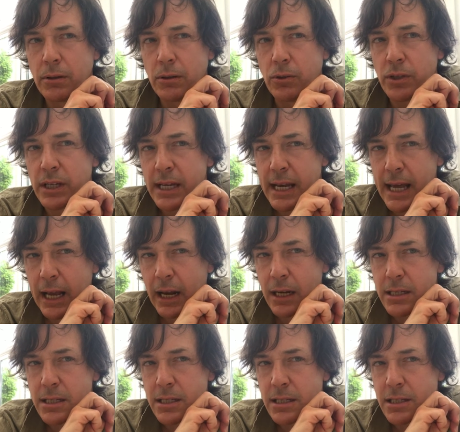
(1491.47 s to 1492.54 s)
or the
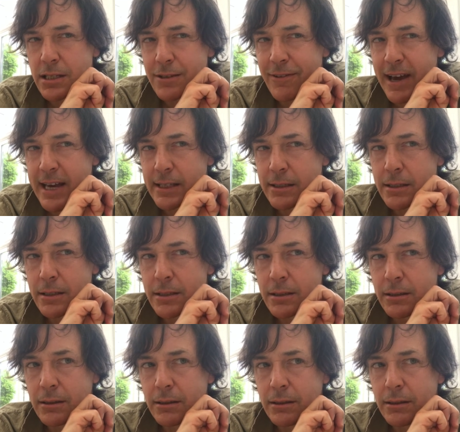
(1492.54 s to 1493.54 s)
necklaces of ants